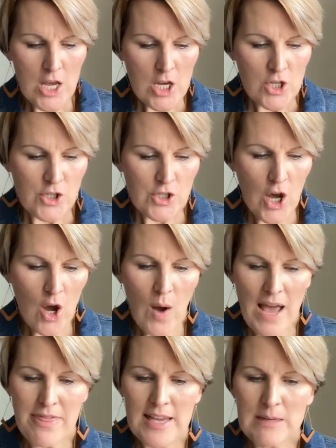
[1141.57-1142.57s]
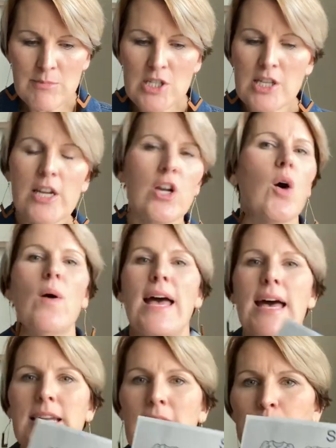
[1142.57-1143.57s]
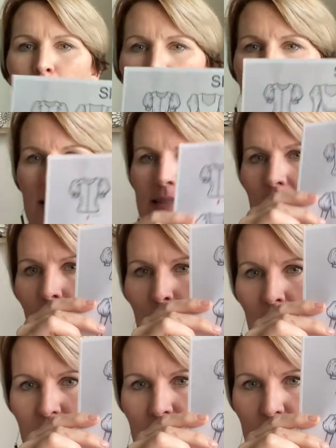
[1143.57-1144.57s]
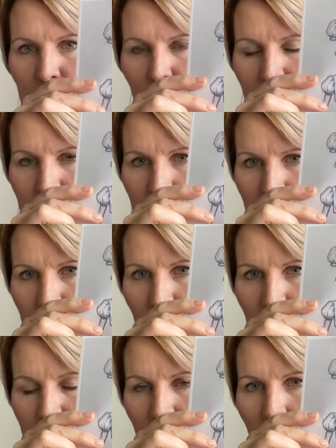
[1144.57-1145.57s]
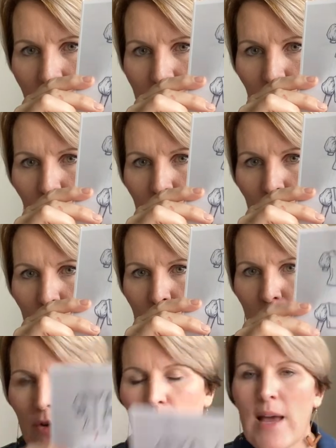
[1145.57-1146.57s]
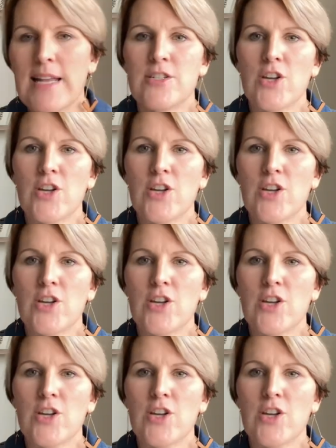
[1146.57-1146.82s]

So I think I'm just gonna go ahead and put this up on the screen and I will go through and